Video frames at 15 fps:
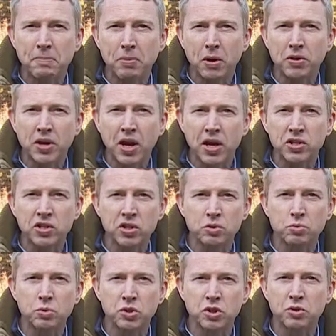in both
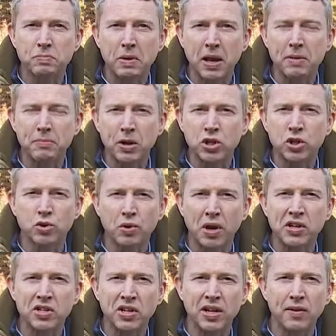cases would spell a much
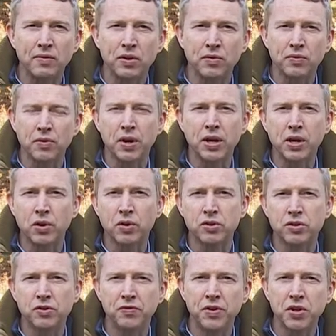greater level of running
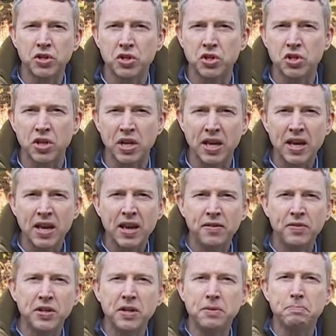cost efficiency
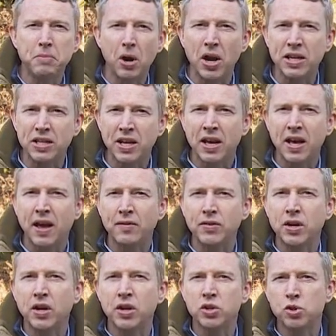if you didn't mind
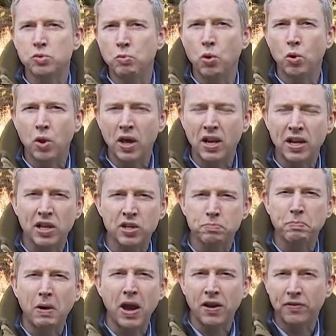having a smaller, less
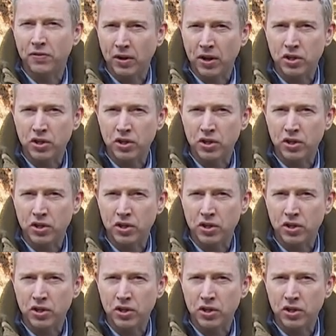powerful